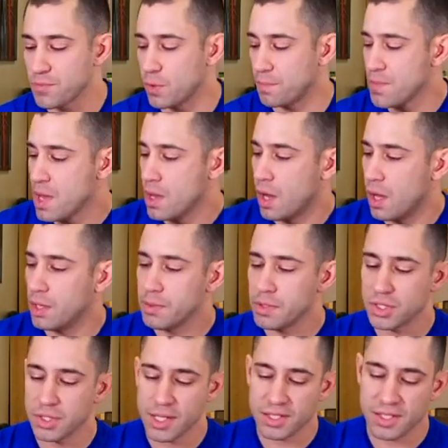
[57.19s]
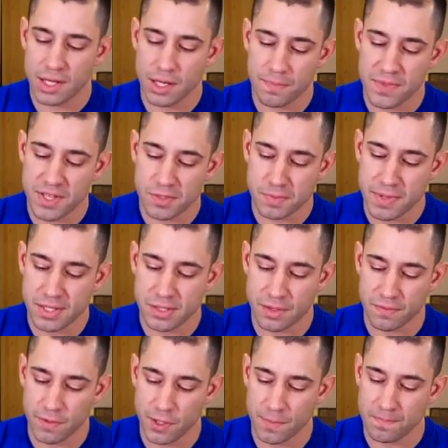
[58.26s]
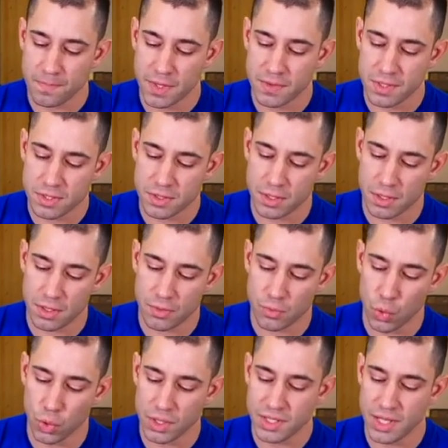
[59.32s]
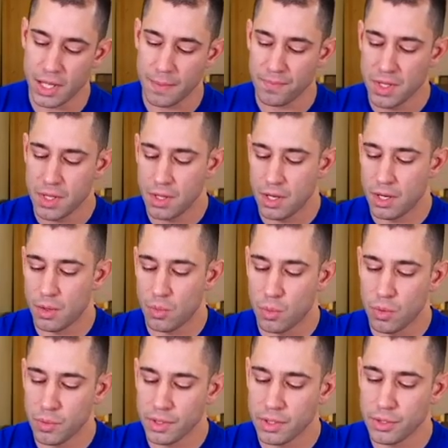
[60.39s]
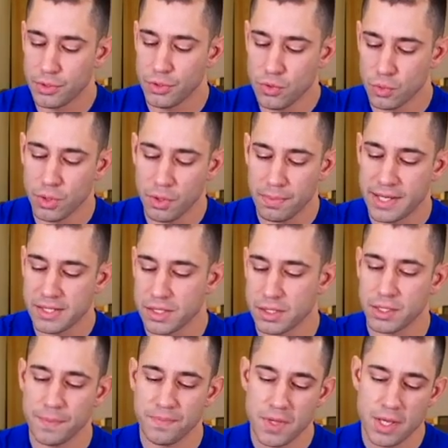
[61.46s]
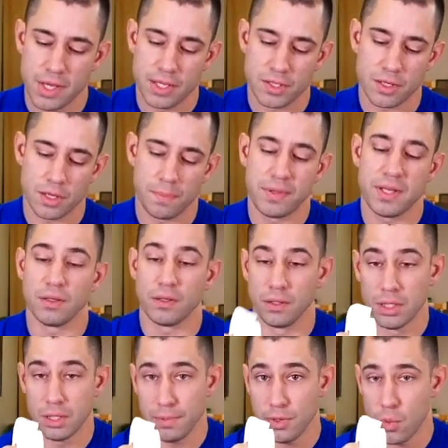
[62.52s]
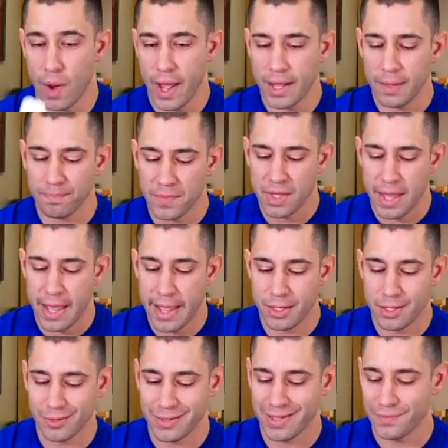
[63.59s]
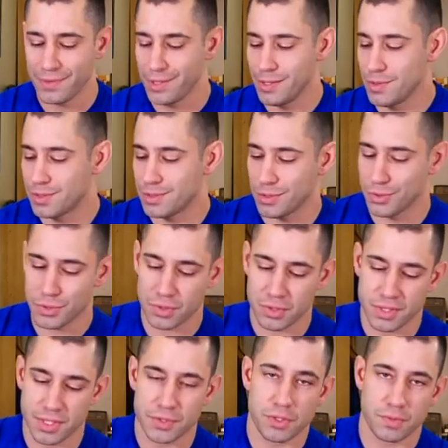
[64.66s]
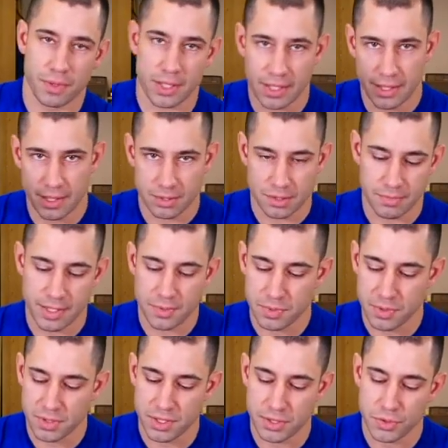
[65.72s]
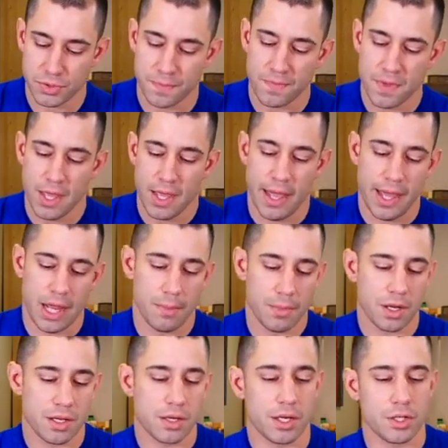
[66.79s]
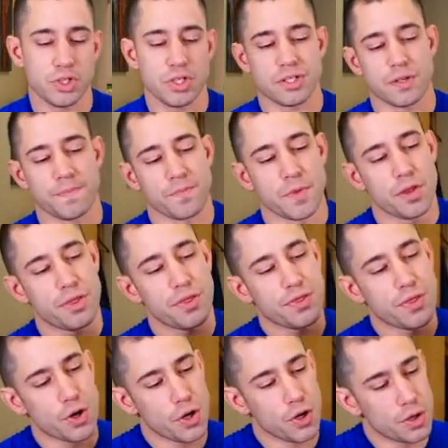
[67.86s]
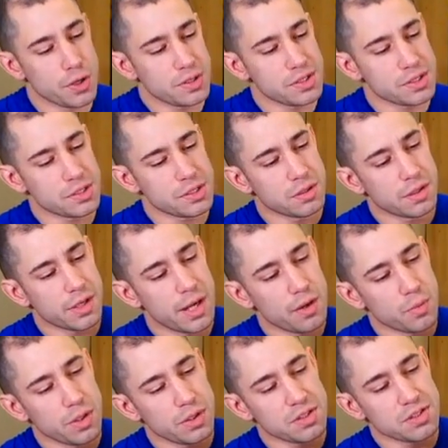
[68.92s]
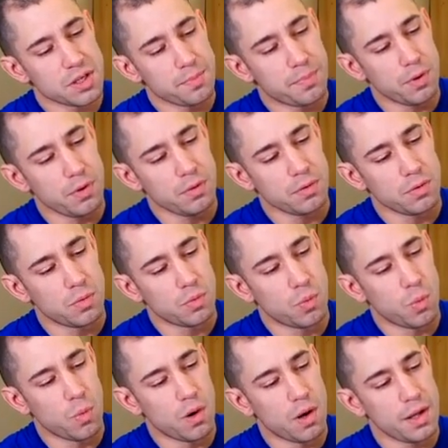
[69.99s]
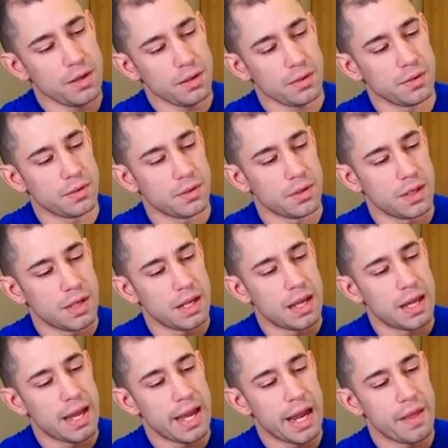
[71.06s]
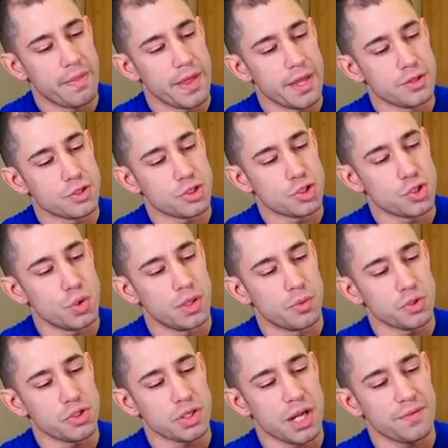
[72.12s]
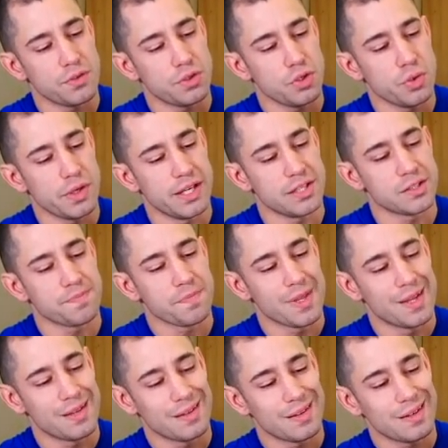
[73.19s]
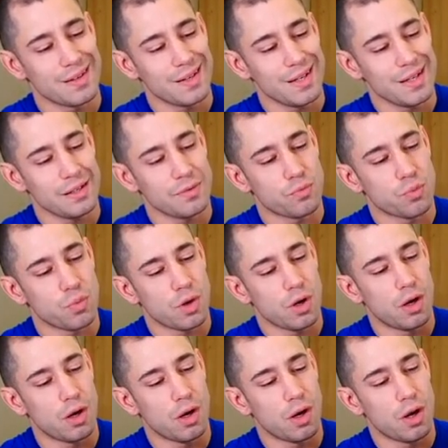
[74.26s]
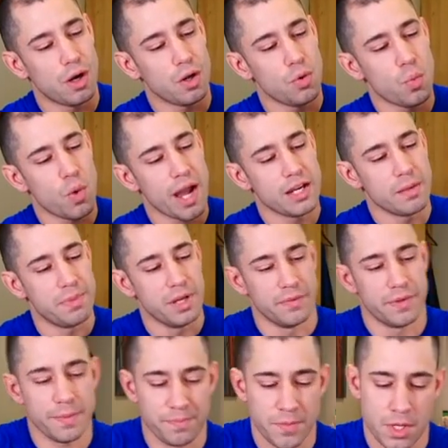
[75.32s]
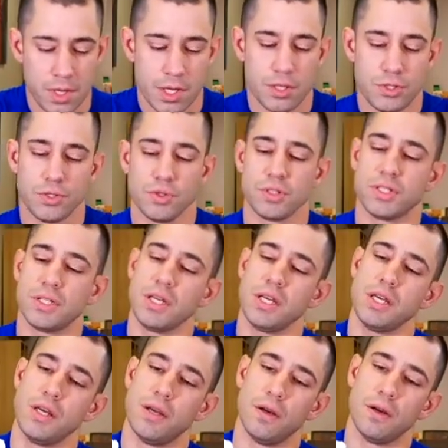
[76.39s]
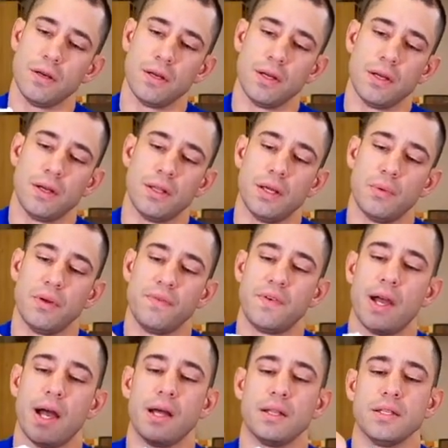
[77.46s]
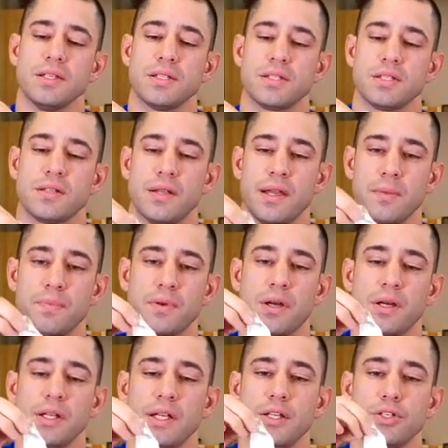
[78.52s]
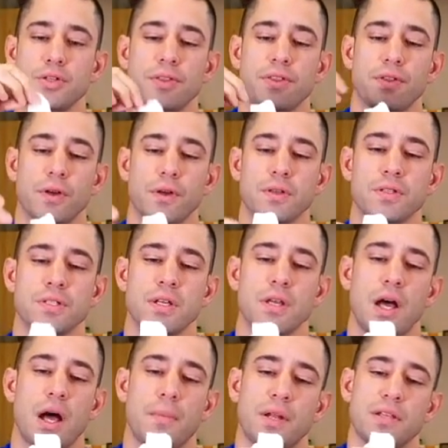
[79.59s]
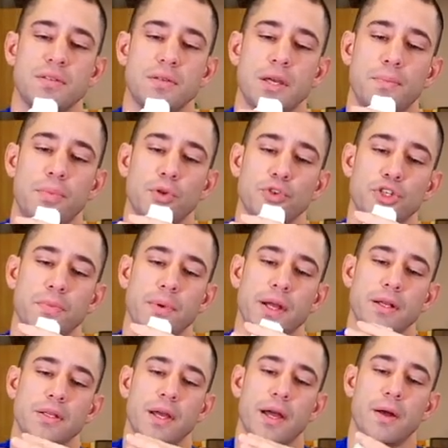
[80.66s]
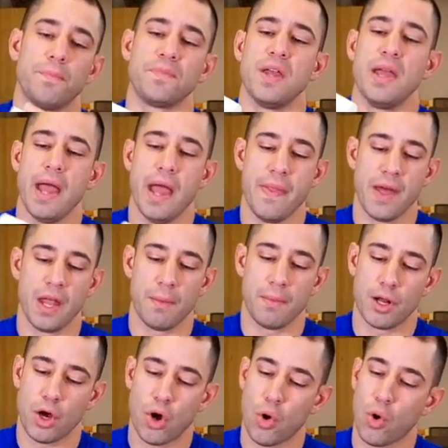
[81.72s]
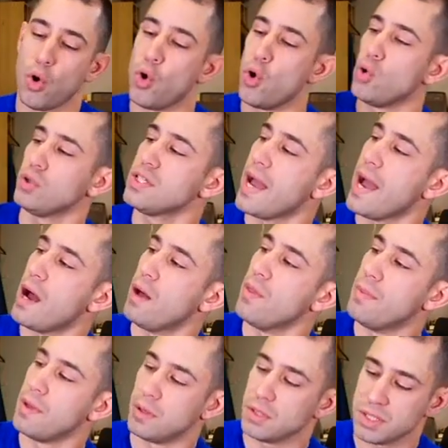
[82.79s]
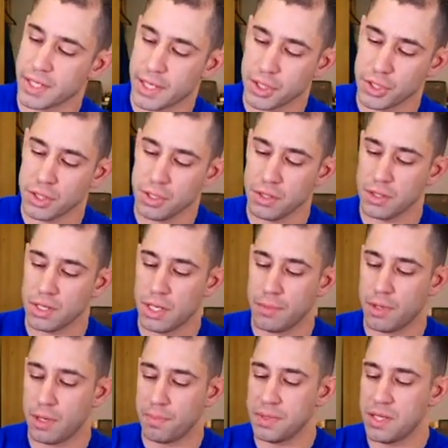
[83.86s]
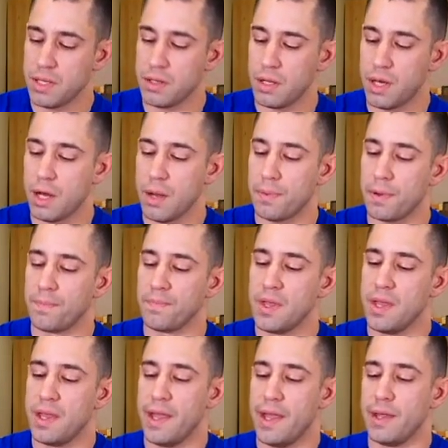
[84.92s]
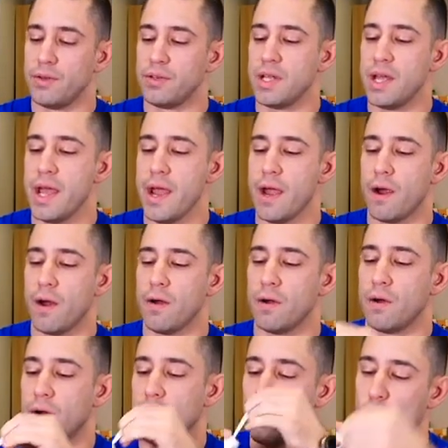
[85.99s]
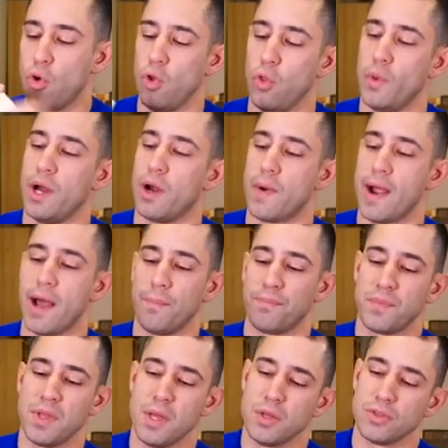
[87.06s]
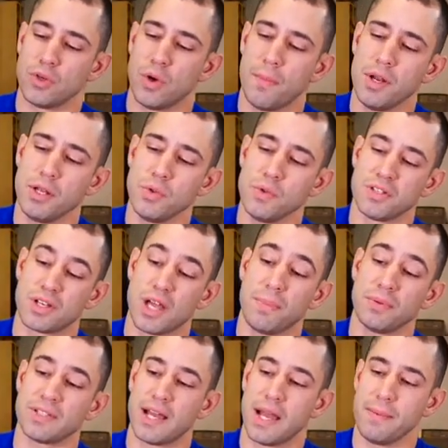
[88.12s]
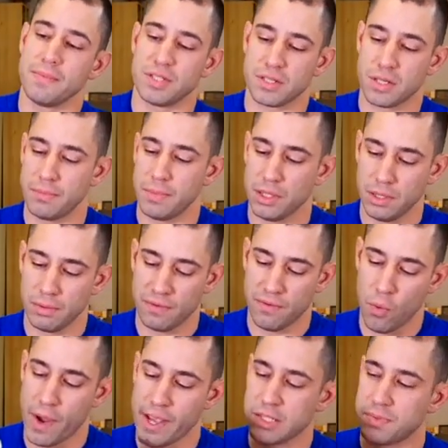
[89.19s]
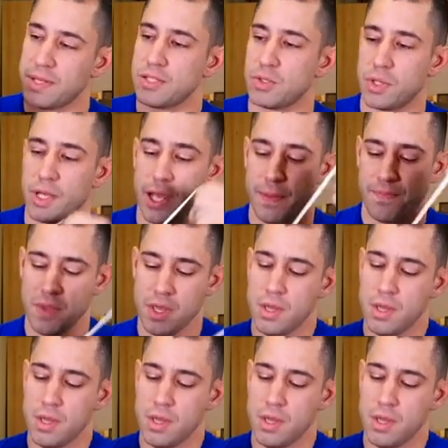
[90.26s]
So let's set up this piece of this roll of tape. What we're going to do real basically is going to peel a little bit away, and you don't have to use surgical scissors, but I got some nice pair of scissors, and I'm going to cut just thirds, okay, real simple, 1 and then 2. And then what you're gonna have to do is kind of unwind a bit of it, and you'll see here that we've got this tape cut into thirds. I'm gonna push it back down, and then I'm gonna hold down the middle section, and I'm gonna peel up and tear all the way around. So I'm gonna do this a couple times. It's gonna be a little bit of a waste, but that's okay.